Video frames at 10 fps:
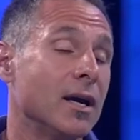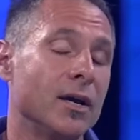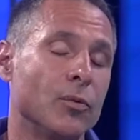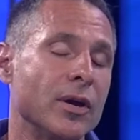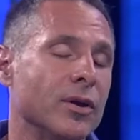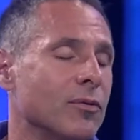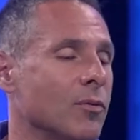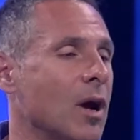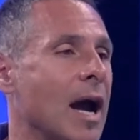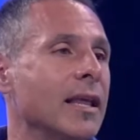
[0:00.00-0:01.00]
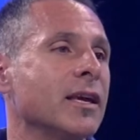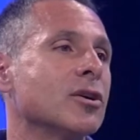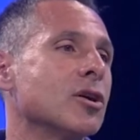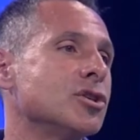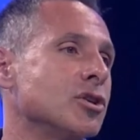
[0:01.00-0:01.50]
We highly
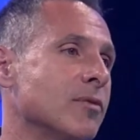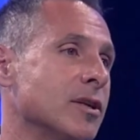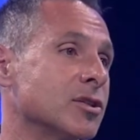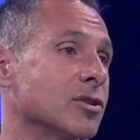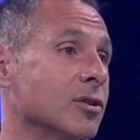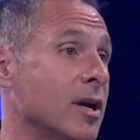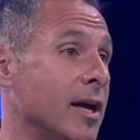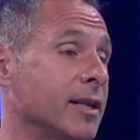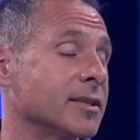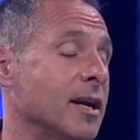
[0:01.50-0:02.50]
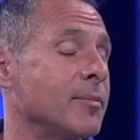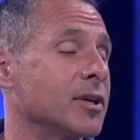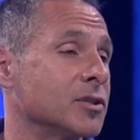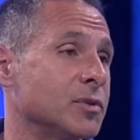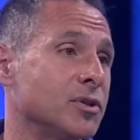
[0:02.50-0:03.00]
encourage you to register ahead of time
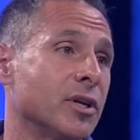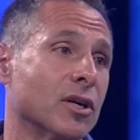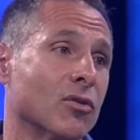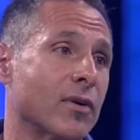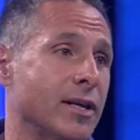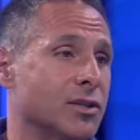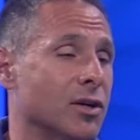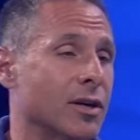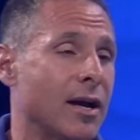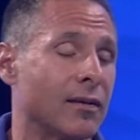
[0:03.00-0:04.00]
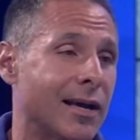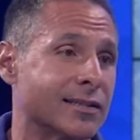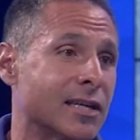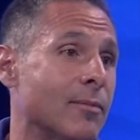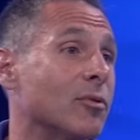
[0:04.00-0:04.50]
because we do get a great turnout. Last
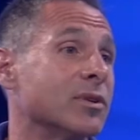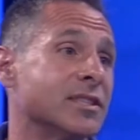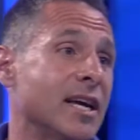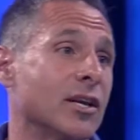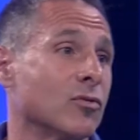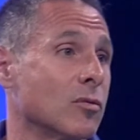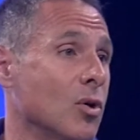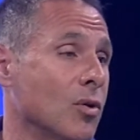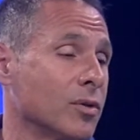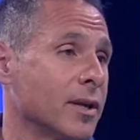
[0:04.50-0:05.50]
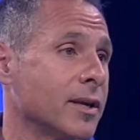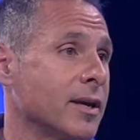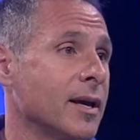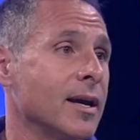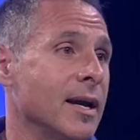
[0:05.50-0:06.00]
time it was standing room only,
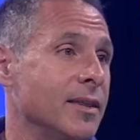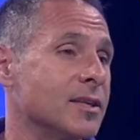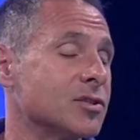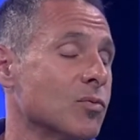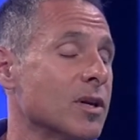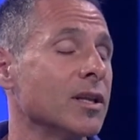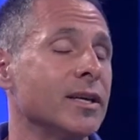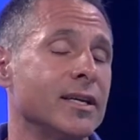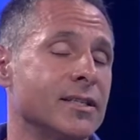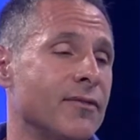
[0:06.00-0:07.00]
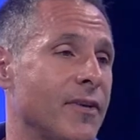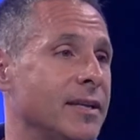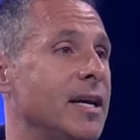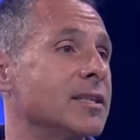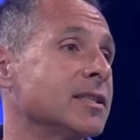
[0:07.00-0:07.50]
and this really is a
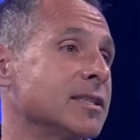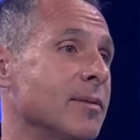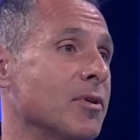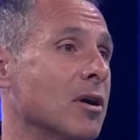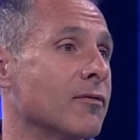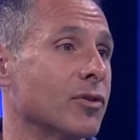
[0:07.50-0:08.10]
fantastic seminar for